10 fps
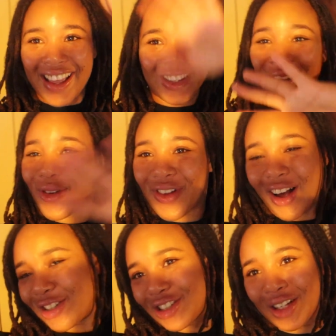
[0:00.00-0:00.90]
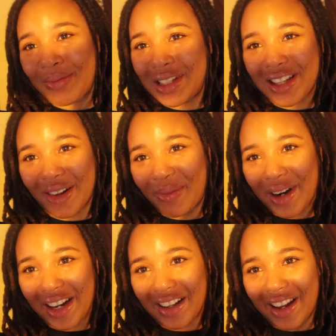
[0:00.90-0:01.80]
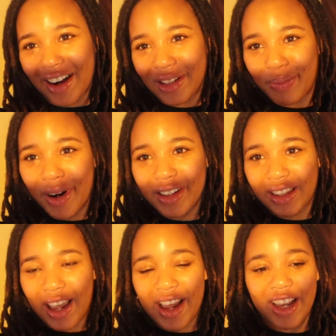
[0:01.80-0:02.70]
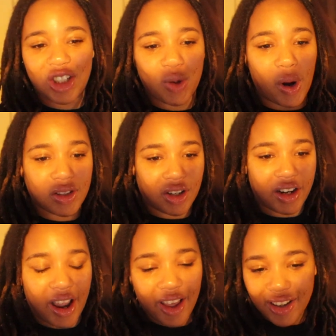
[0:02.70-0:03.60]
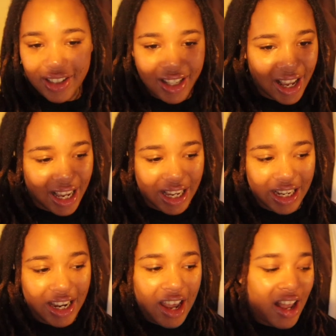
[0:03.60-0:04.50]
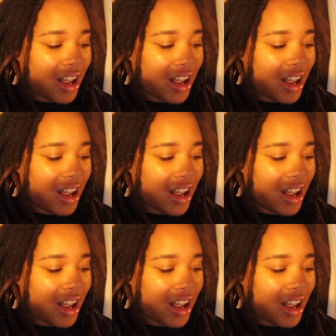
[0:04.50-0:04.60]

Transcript: This whole vlog is just going to be celebrating Leyanna's birthday. She wants her nails done.